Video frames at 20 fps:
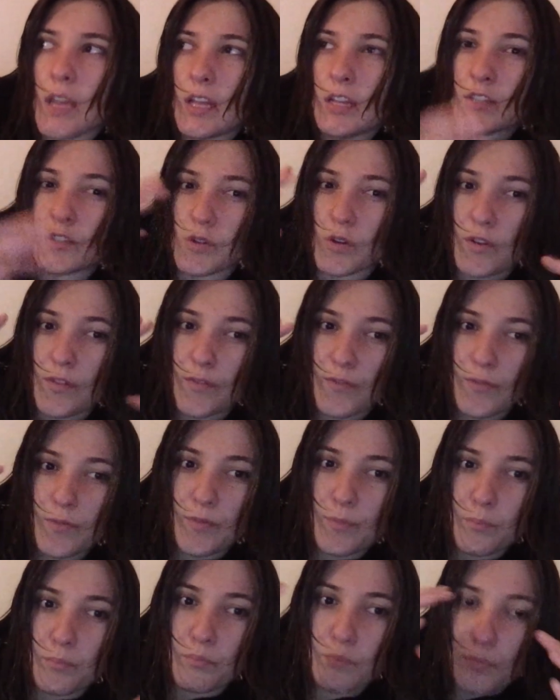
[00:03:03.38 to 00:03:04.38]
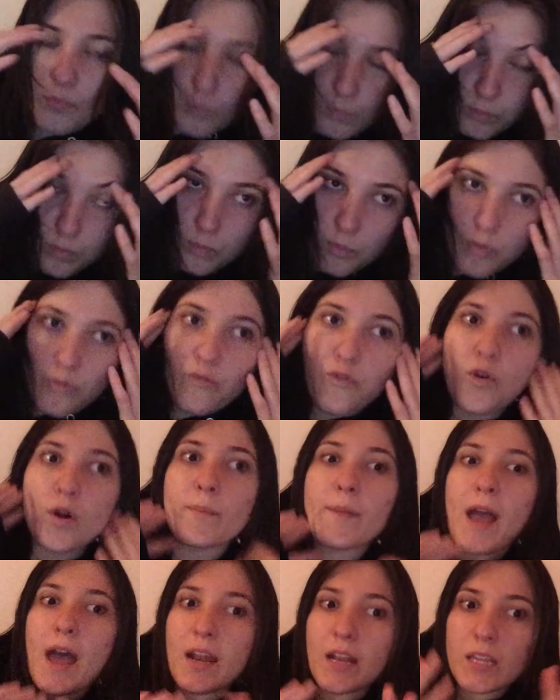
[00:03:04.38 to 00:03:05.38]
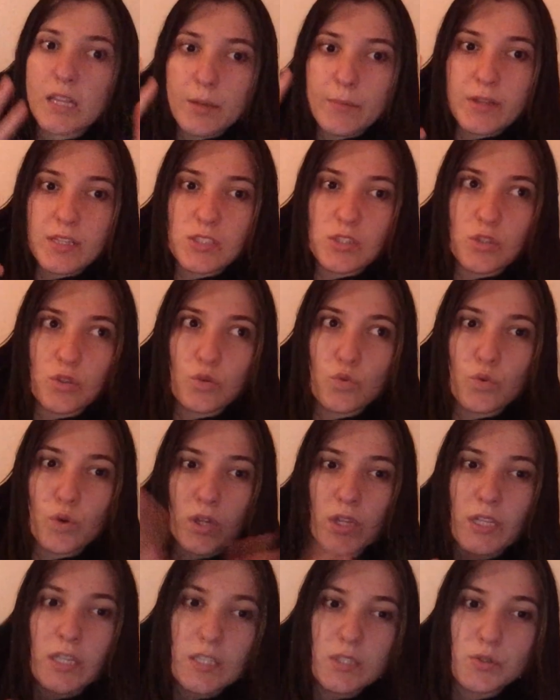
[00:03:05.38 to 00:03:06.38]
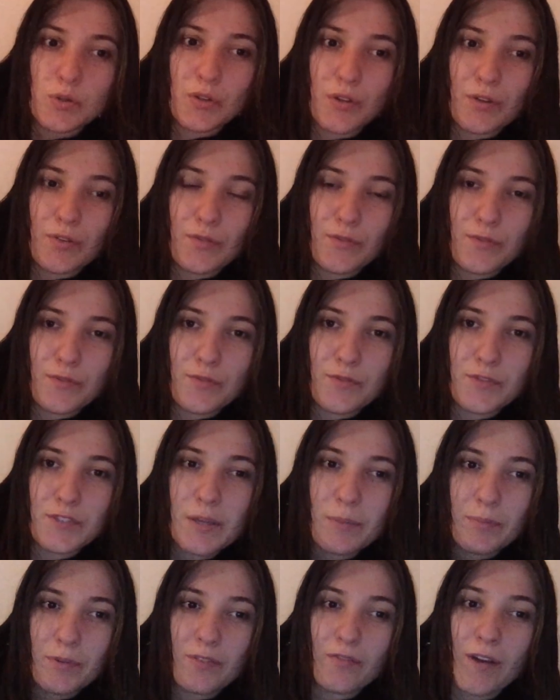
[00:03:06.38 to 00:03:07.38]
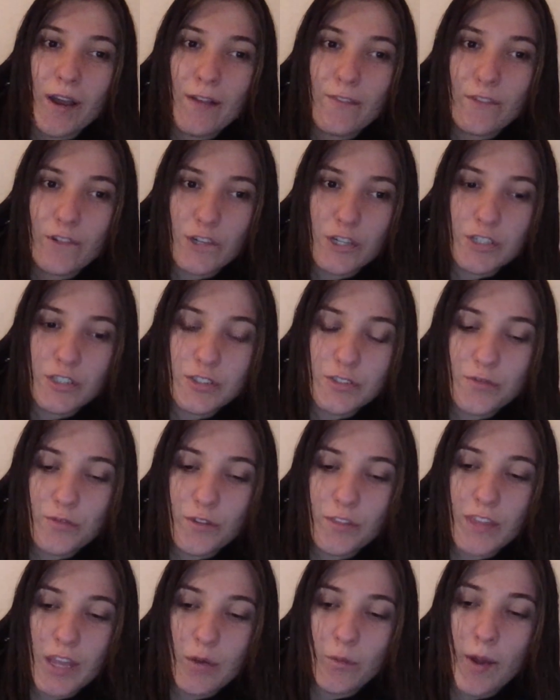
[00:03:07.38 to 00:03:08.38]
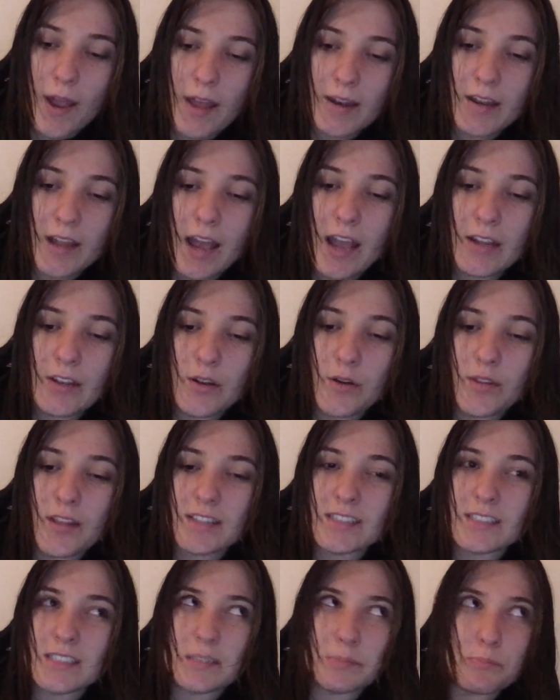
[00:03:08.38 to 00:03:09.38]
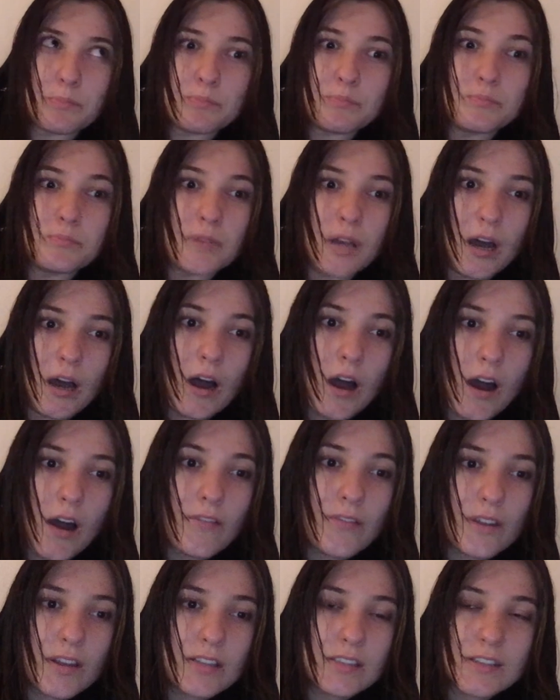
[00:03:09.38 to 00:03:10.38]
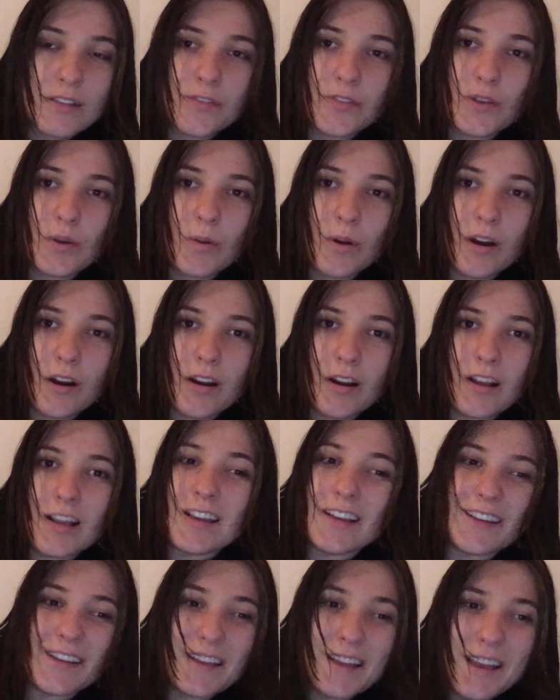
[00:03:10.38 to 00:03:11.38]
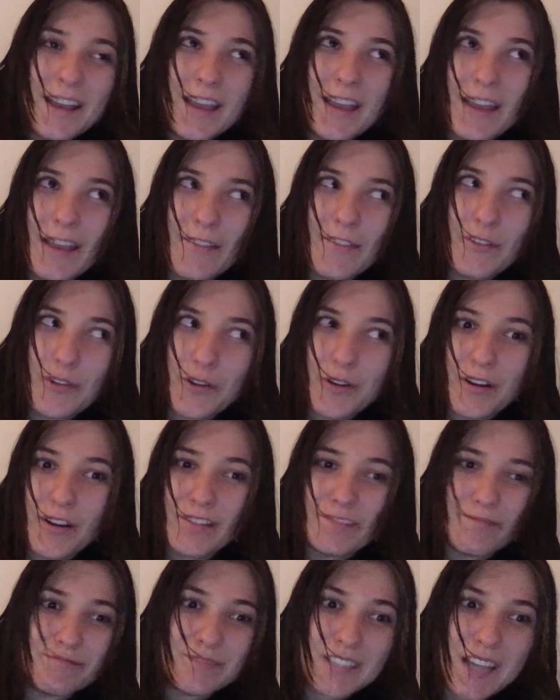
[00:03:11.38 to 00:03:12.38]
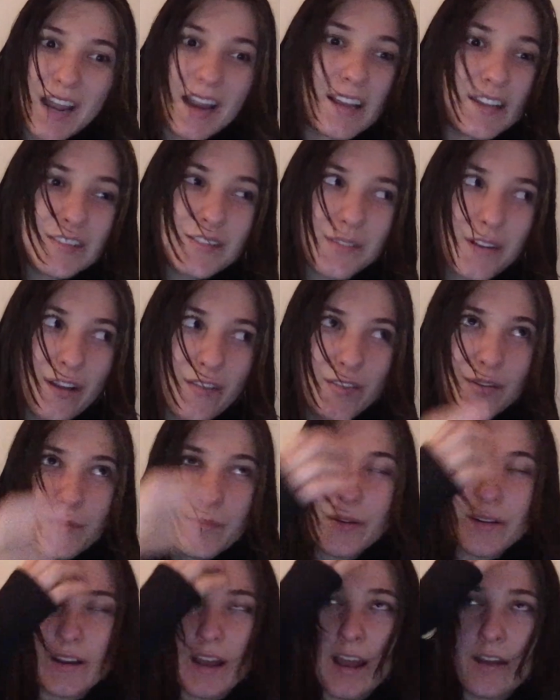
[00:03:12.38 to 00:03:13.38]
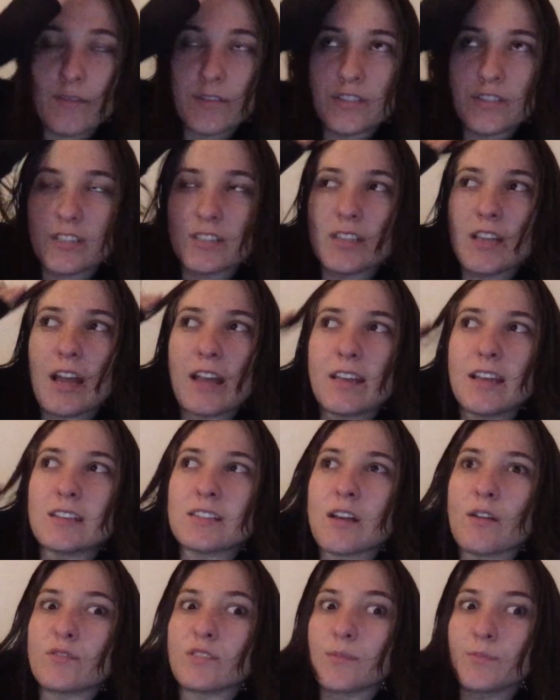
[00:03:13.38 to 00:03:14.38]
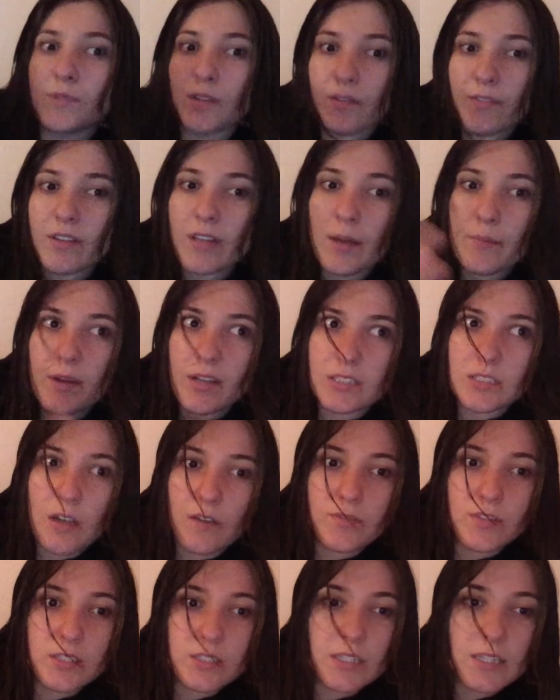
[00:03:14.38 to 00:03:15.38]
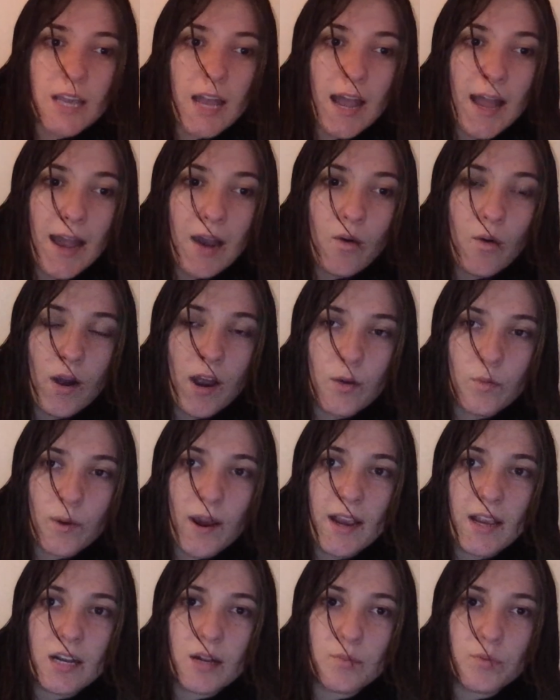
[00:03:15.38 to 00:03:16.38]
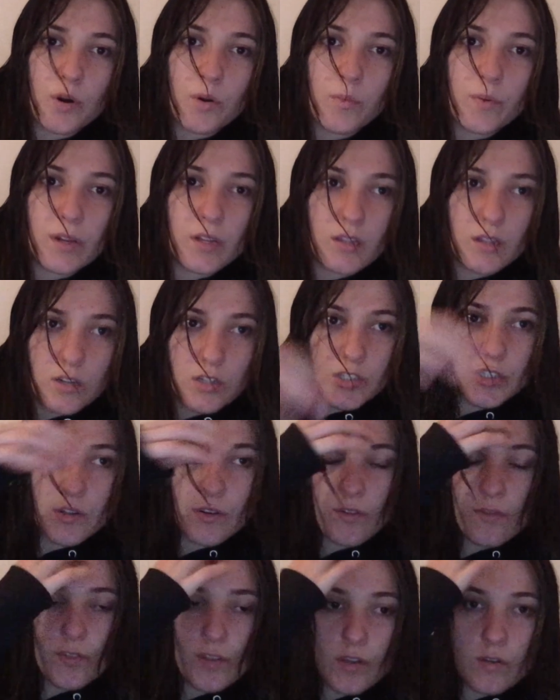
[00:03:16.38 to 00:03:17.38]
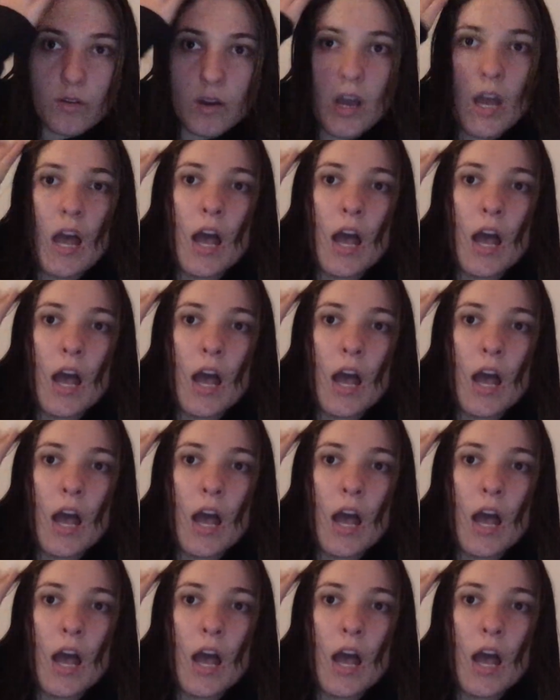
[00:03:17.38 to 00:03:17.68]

sort of formatting them into really sort of simplified versions of what they read. I know that's obvious if you are if you're in science or whatever, but I guess I was observing that myself to see how I write an appropriate literature review.